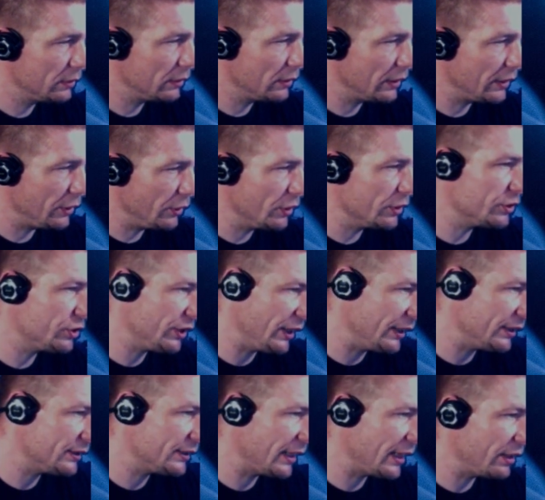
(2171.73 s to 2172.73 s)
And you can
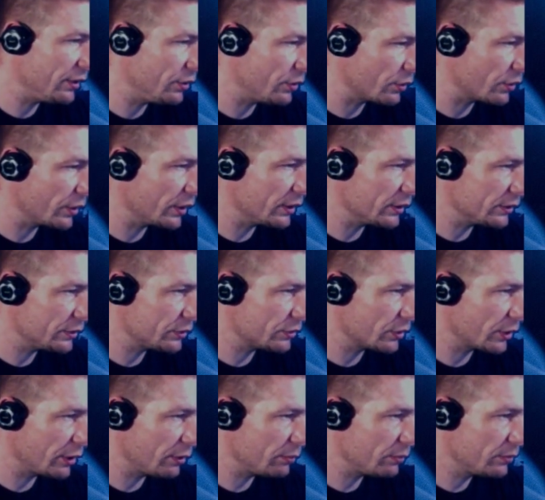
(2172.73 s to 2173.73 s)
change that during the
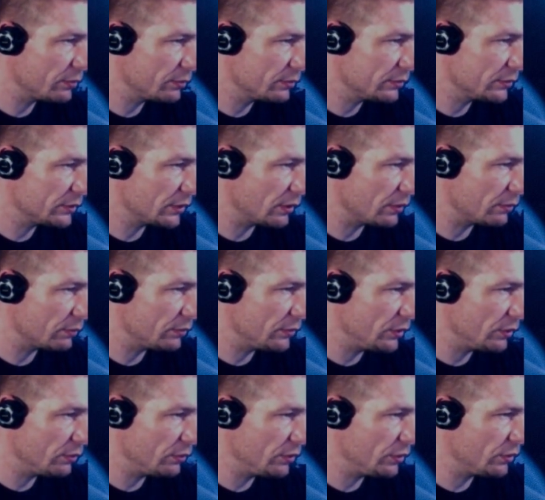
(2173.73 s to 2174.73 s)
stream. So
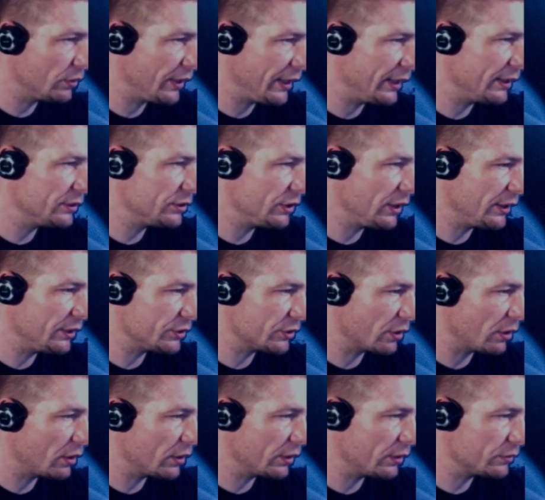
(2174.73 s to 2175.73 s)
you can change
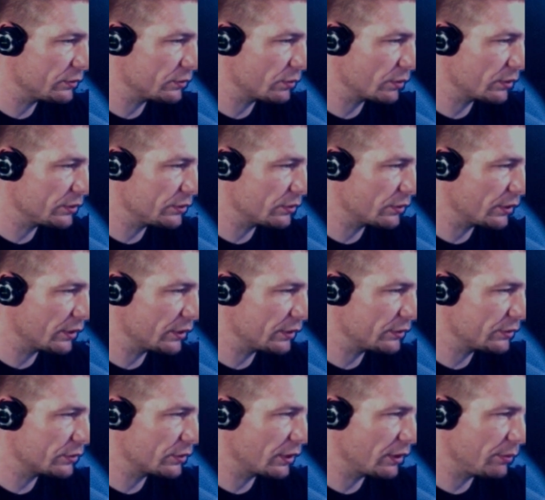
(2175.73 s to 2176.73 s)
your audio source during the
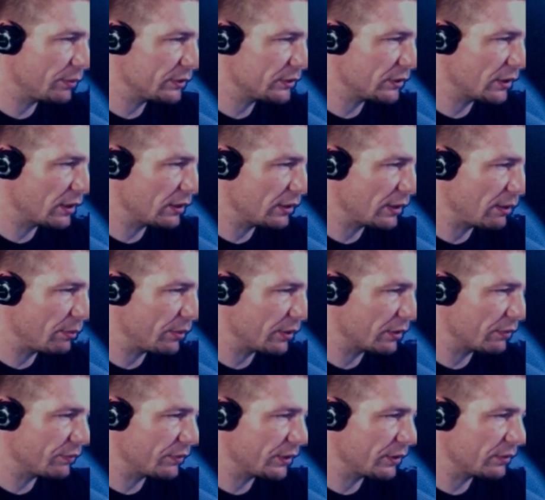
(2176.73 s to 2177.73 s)
stream. It's not that big
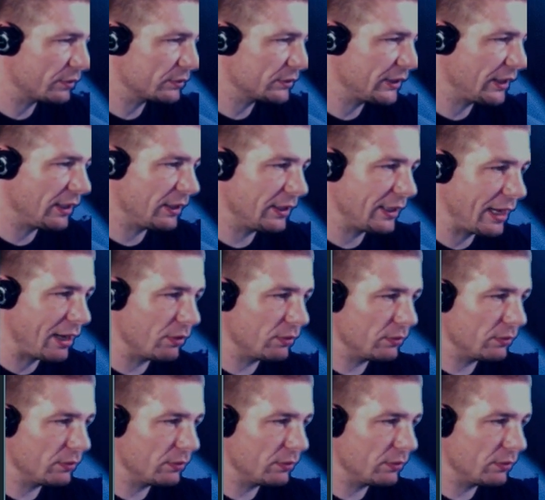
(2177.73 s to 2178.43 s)
of a deal. See it now?